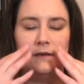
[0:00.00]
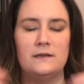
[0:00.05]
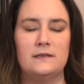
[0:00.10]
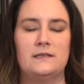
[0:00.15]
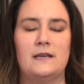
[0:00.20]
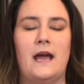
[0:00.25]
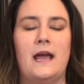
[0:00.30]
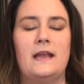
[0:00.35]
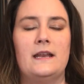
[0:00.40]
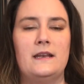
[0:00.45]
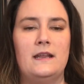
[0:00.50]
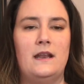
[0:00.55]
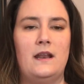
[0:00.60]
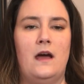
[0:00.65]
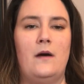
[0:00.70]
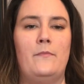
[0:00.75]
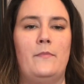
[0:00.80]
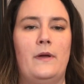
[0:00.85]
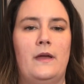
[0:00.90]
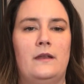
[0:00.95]
tighten it
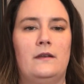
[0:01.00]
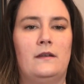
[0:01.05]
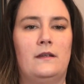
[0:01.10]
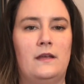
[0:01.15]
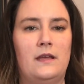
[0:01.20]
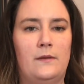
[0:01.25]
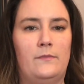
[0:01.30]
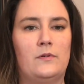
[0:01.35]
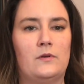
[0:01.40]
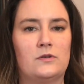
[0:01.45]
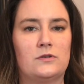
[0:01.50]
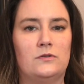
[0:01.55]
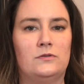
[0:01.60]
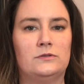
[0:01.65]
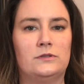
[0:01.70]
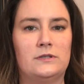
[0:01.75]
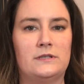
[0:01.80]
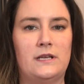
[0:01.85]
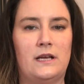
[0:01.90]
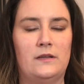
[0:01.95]
up and keep your
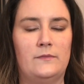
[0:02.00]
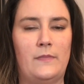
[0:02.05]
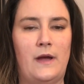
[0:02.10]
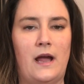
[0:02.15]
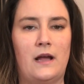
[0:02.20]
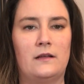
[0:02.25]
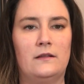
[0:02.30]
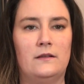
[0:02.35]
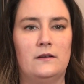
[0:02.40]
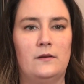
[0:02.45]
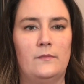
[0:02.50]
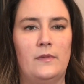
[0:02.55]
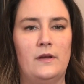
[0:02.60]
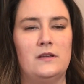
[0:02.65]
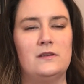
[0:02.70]
shoulders held back a little bit.